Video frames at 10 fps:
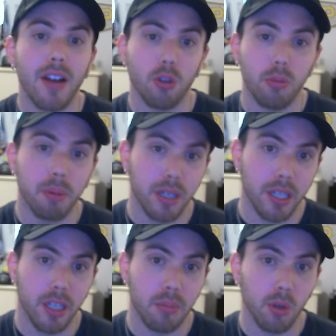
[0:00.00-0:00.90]

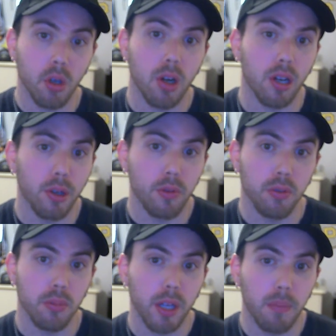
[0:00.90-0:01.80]
Tupacina Marcano
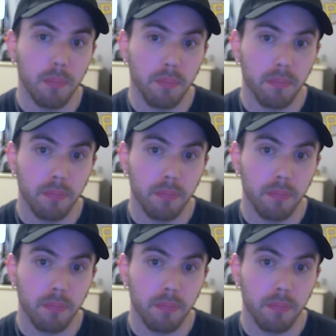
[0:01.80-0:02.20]
from them.